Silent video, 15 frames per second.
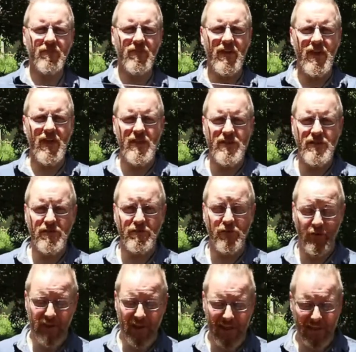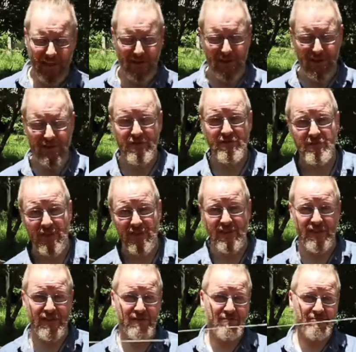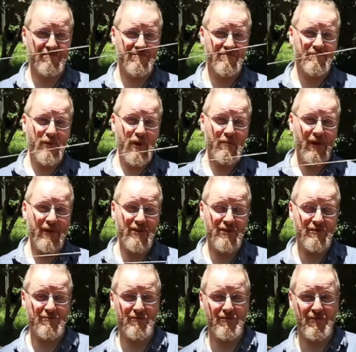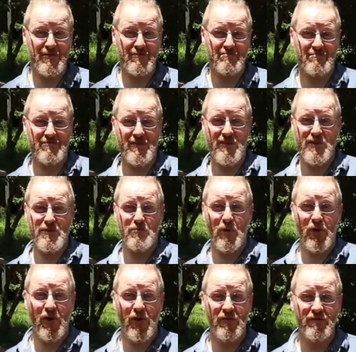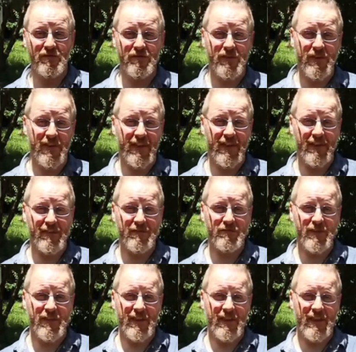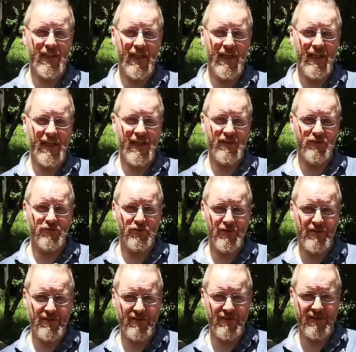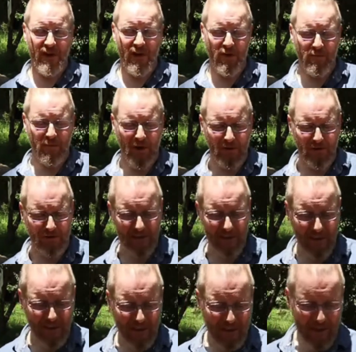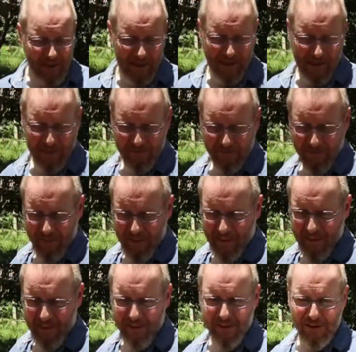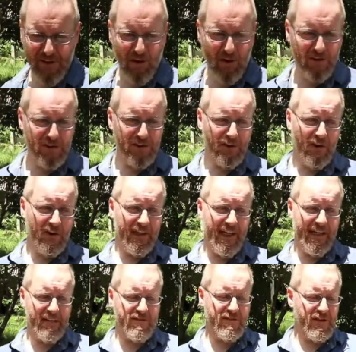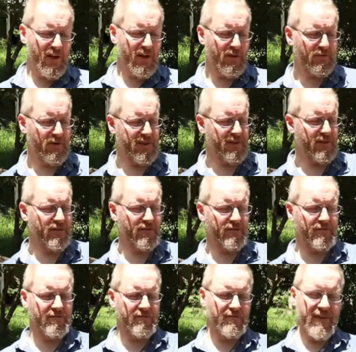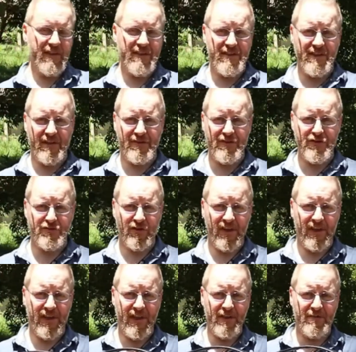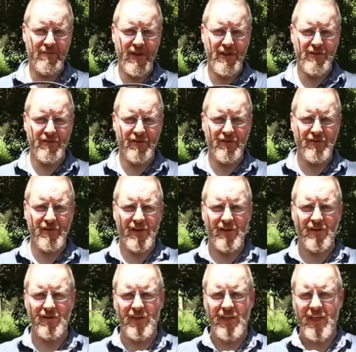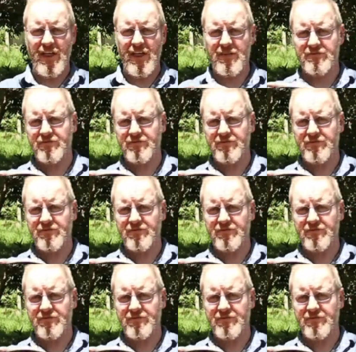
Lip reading: is 48 inches, which is pretty much spot on for the Rus style bow. The nock to nock length, so when this is unstrung and you measure along here